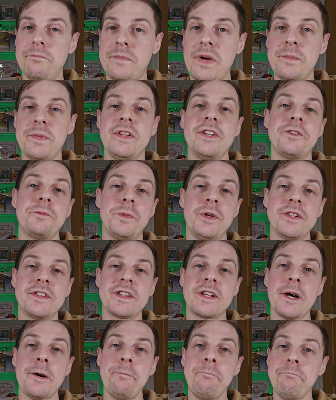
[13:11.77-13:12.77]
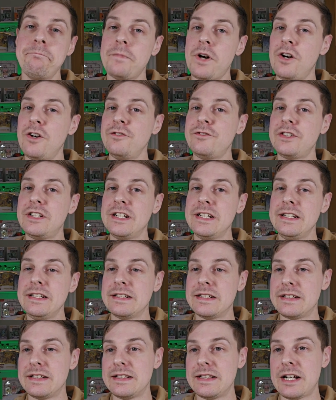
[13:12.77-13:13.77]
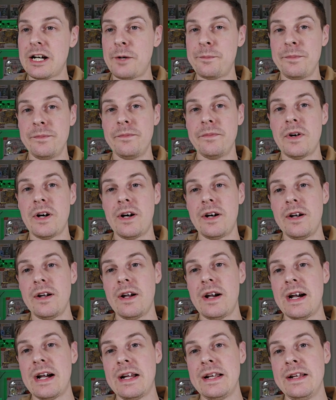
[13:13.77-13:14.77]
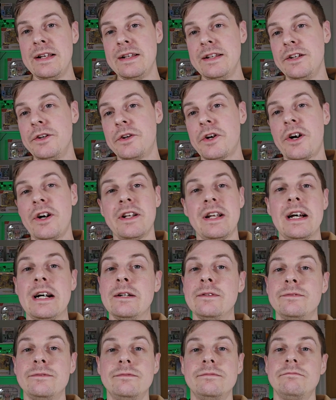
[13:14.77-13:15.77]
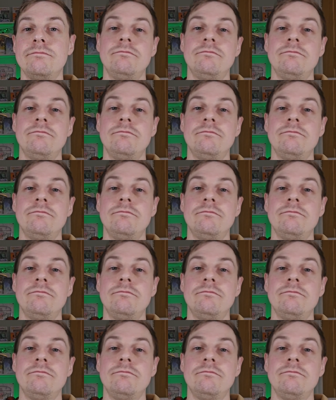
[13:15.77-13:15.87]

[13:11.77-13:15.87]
maybe there's more to come, hopefully. You can't have